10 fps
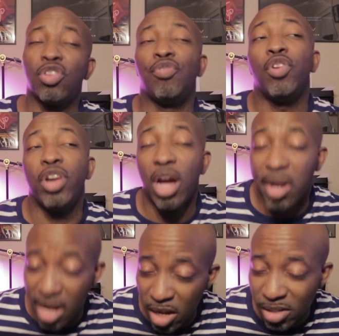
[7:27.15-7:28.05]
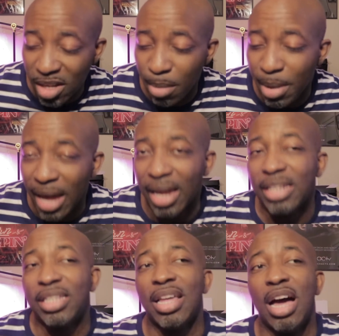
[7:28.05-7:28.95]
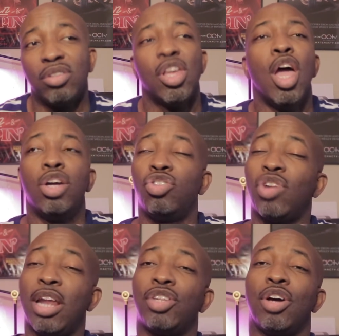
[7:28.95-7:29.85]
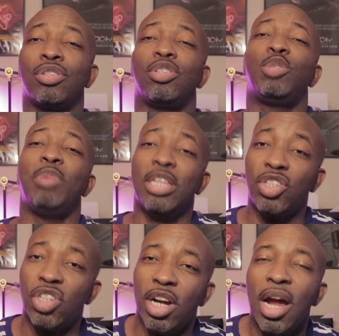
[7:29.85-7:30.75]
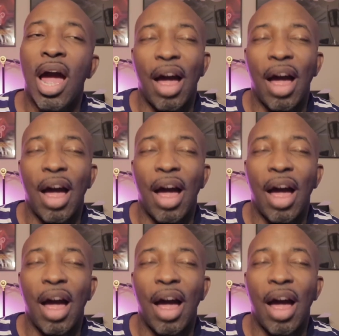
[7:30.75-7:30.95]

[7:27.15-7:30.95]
So for Darnell to come back into the house to try to talk to Spencer,